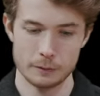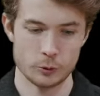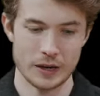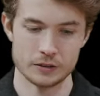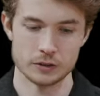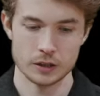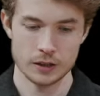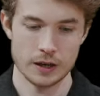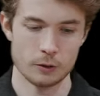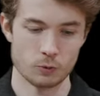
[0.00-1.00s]
Let me go ahead and
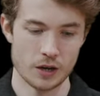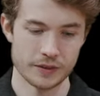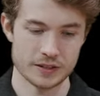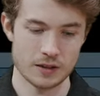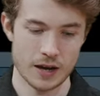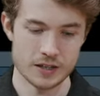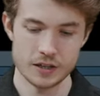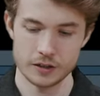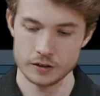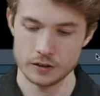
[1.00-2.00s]
uh, run this line
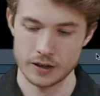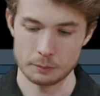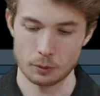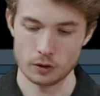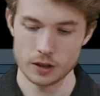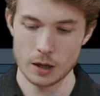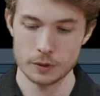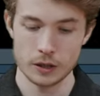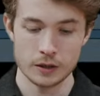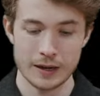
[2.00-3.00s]
here and pull it
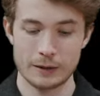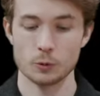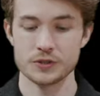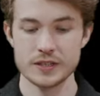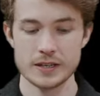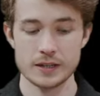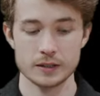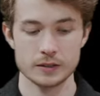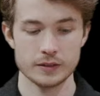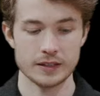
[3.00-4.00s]
up, and we'll
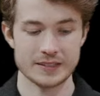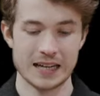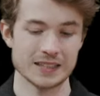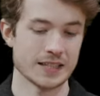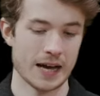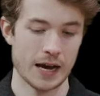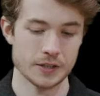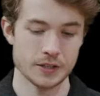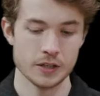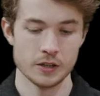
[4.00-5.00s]
see exactly
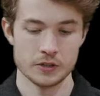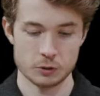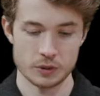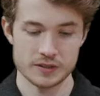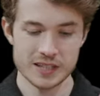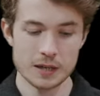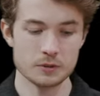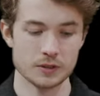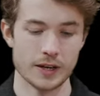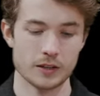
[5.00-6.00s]
that. So it
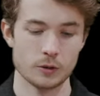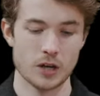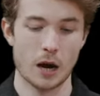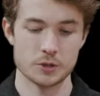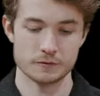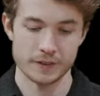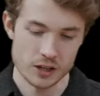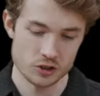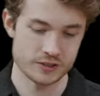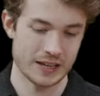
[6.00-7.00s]
seems like those
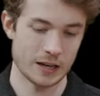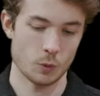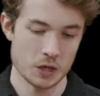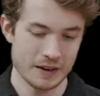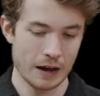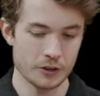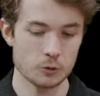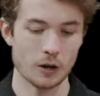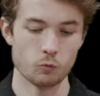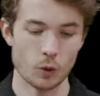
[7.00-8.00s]
observations that had a win
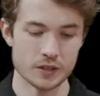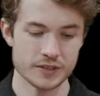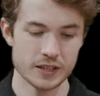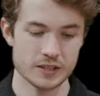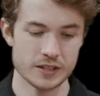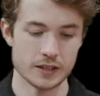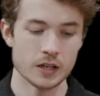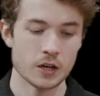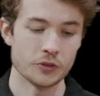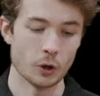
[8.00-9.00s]
value of 160,
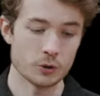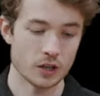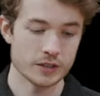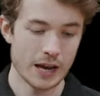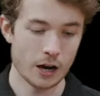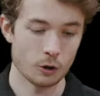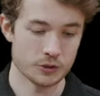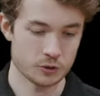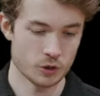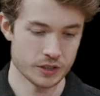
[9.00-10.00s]
those are now
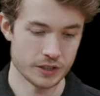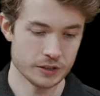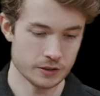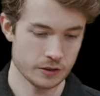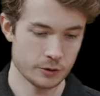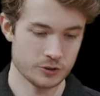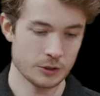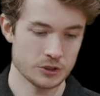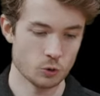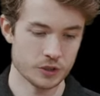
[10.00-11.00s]
sorted, those are
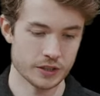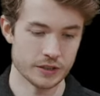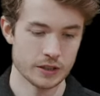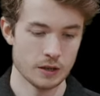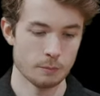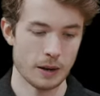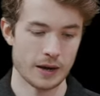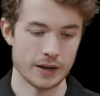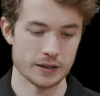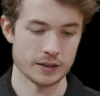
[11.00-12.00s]
now sorted
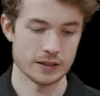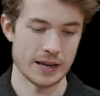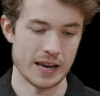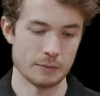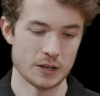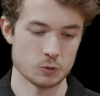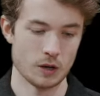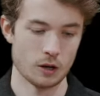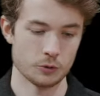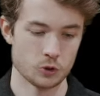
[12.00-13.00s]
by name as
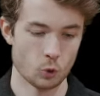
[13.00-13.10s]
well.